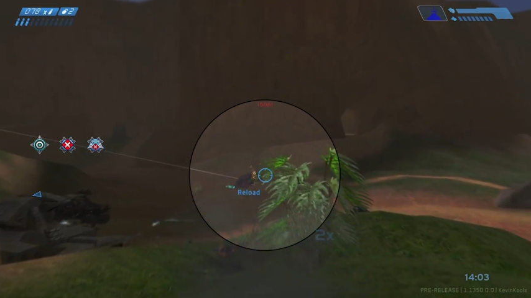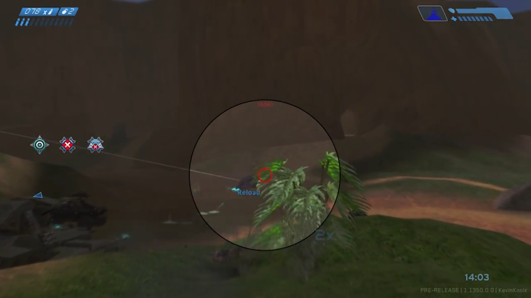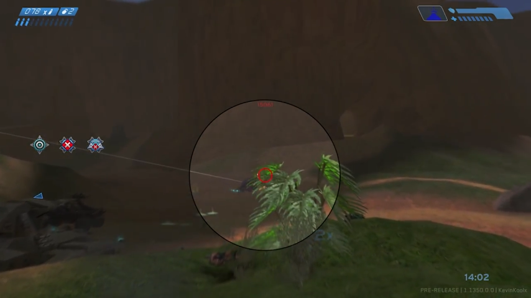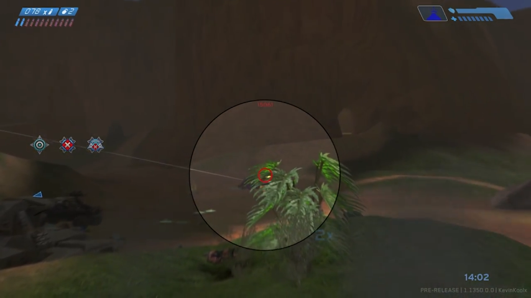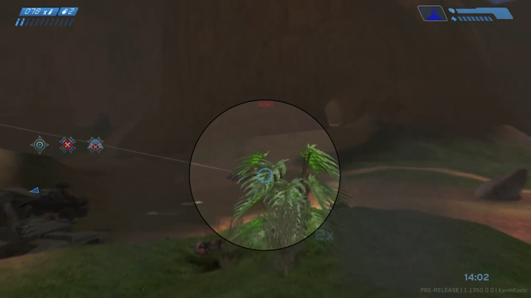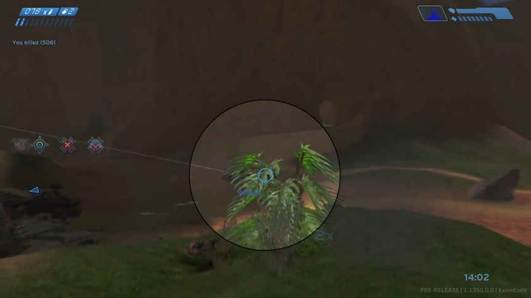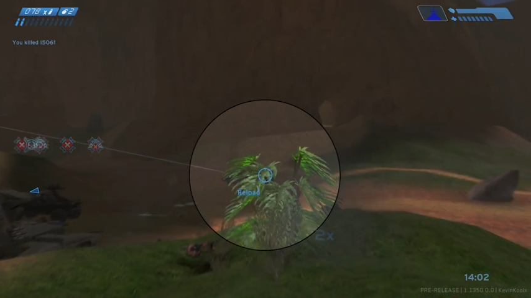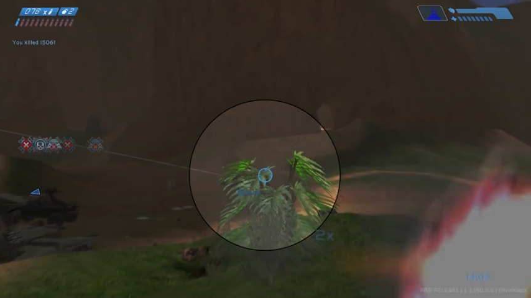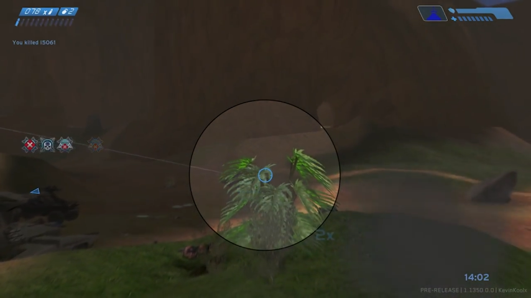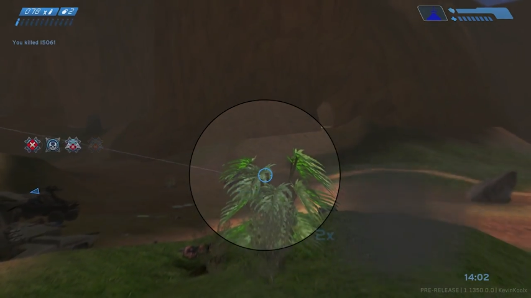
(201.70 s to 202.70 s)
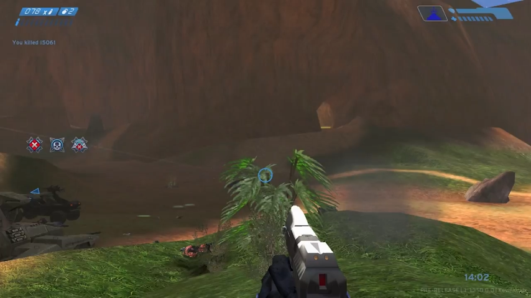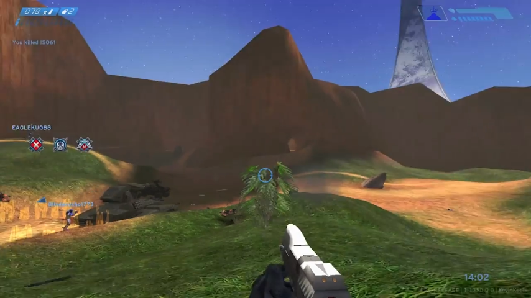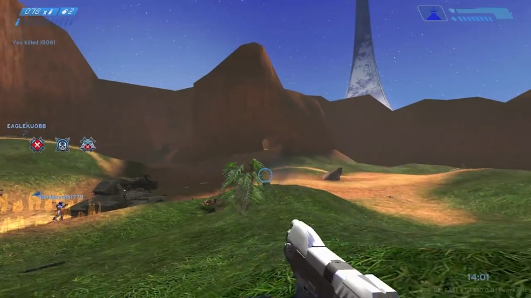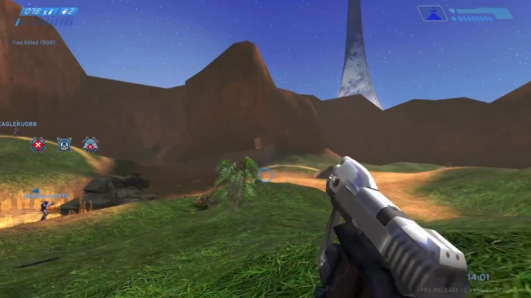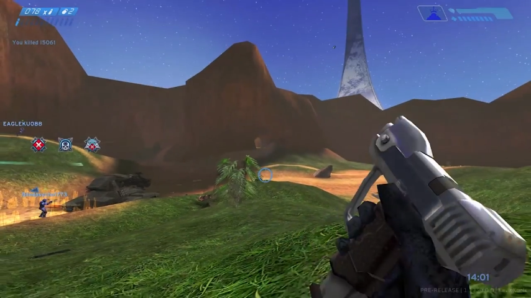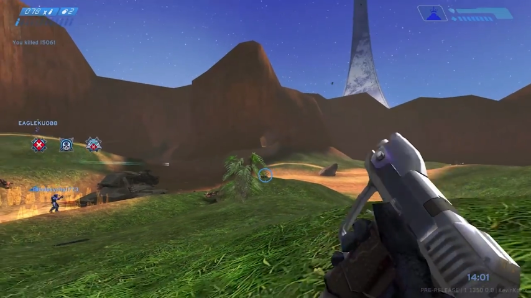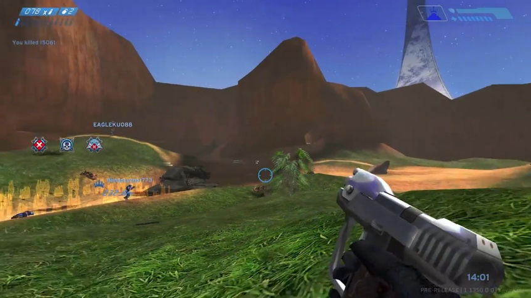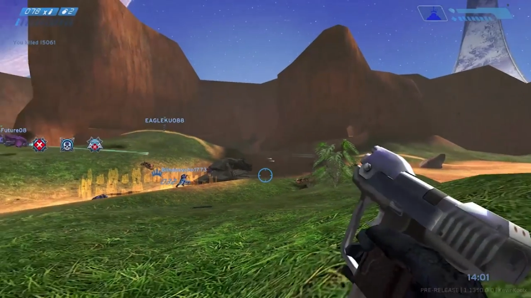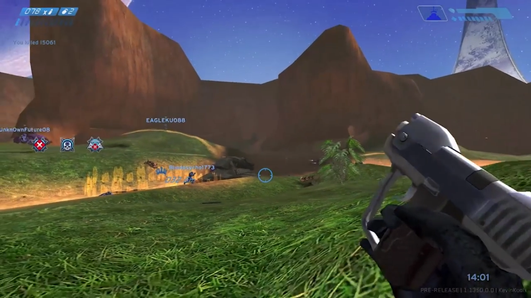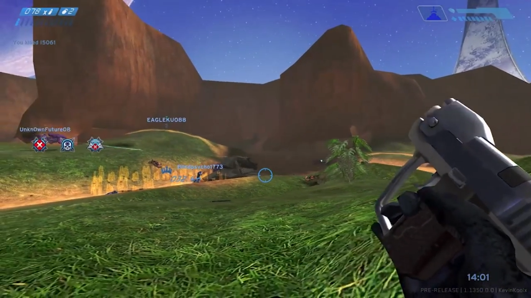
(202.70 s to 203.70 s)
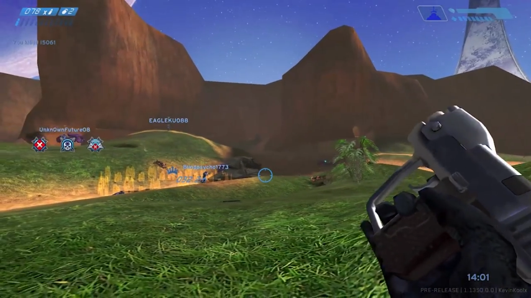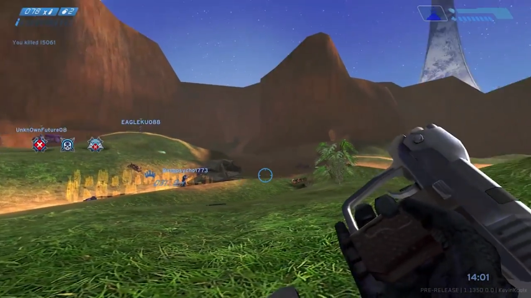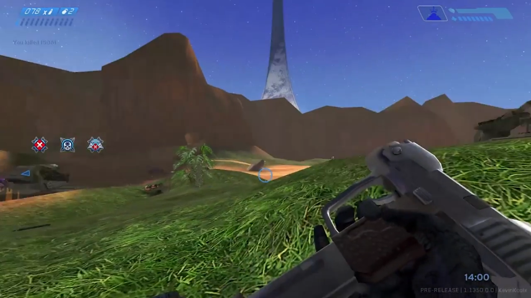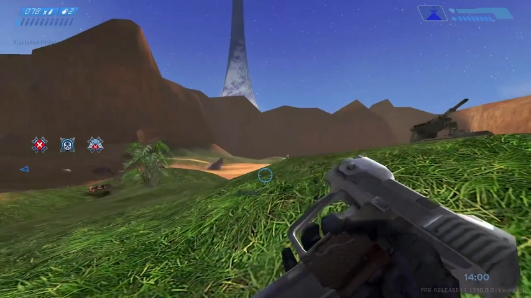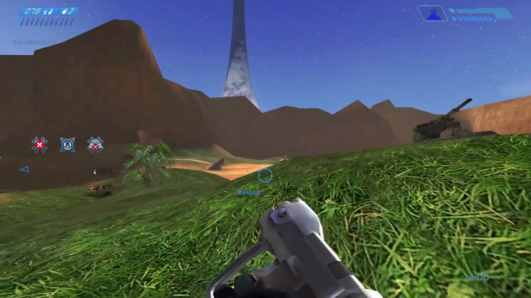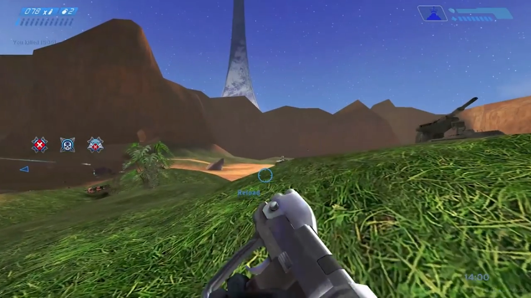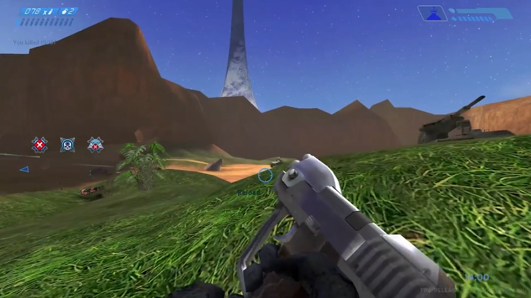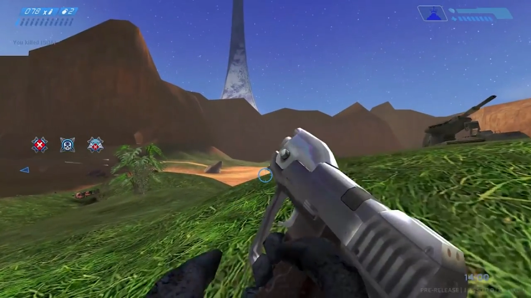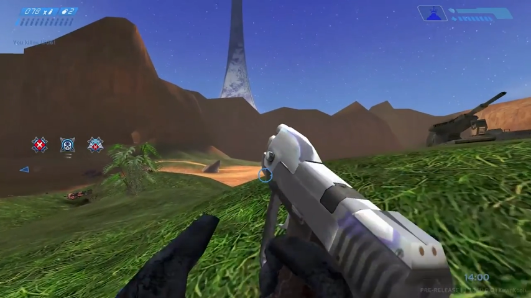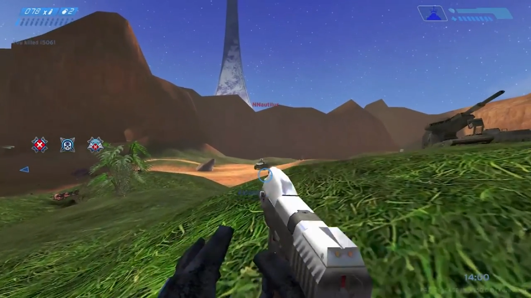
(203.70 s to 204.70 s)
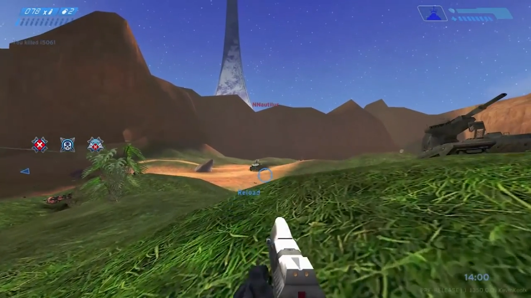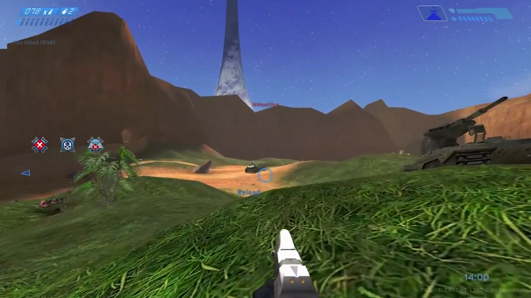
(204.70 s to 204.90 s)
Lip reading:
Nobody's mouth can be seen.